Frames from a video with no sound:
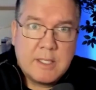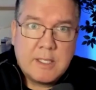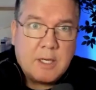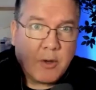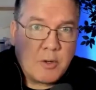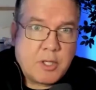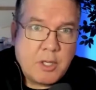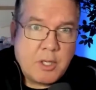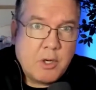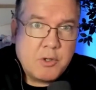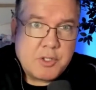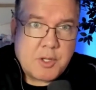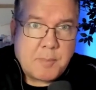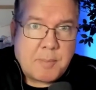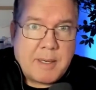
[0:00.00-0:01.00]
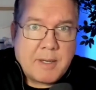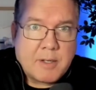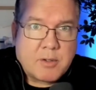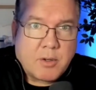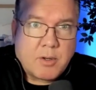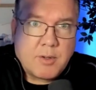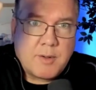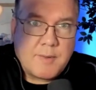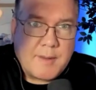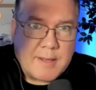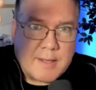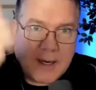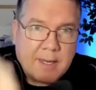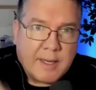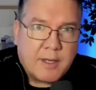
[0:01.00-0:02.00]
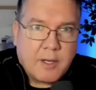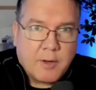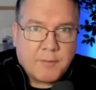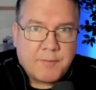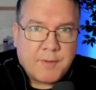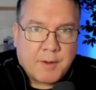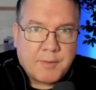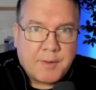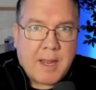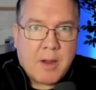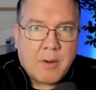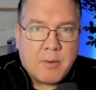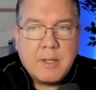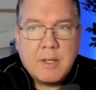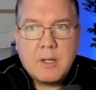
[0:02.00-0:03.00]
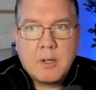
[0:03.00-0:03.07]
you know huge at the pinnacle, then they kind of you know fell down.